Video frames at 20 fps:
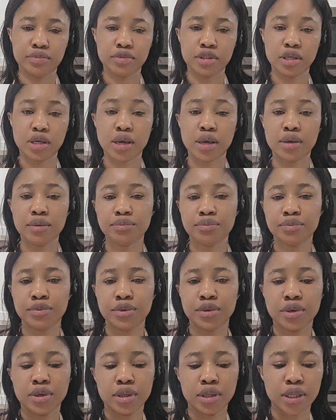Okay,
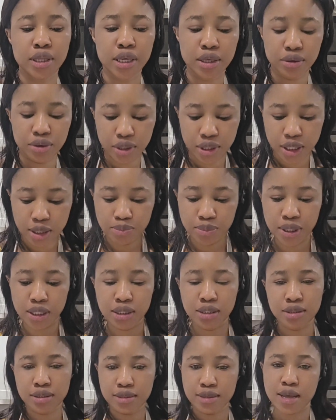then keep
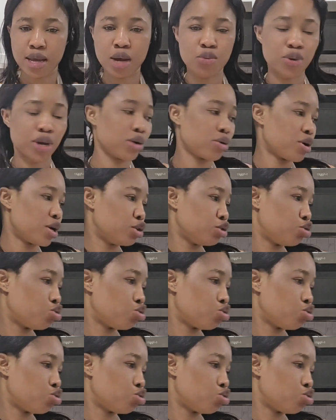it. Now we're going